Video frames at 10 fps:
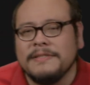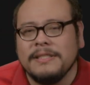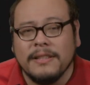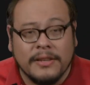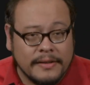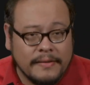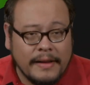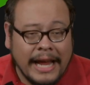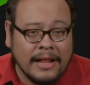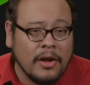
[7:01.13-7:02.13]
silicon,
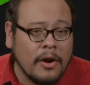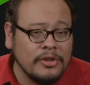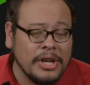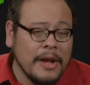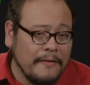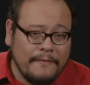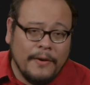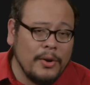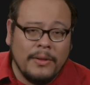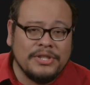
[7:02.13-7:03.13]
a large
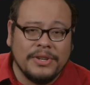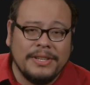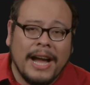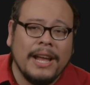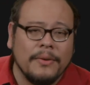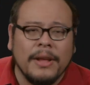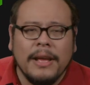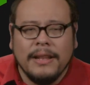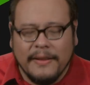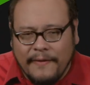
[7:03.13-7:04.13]
photoelectric diode
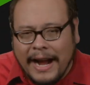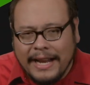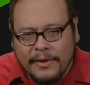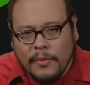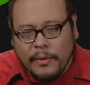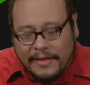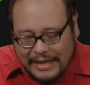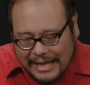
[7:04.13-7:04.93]
divided with